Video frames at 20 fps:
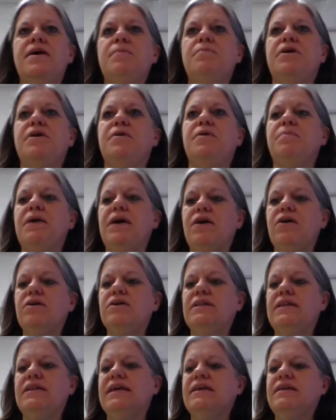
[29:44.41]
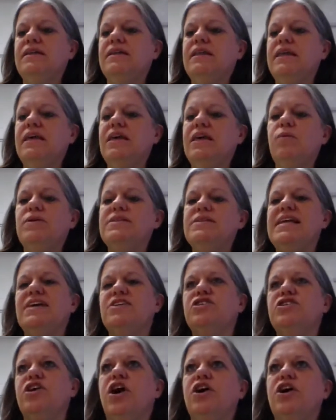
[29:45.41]
But apparently, he wasn't
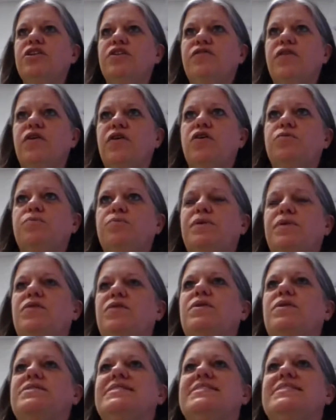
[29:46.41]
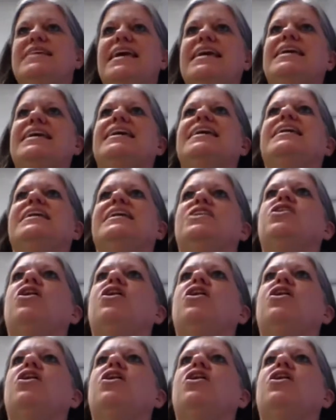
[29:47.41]
actually on the phone, but he wasn't taking any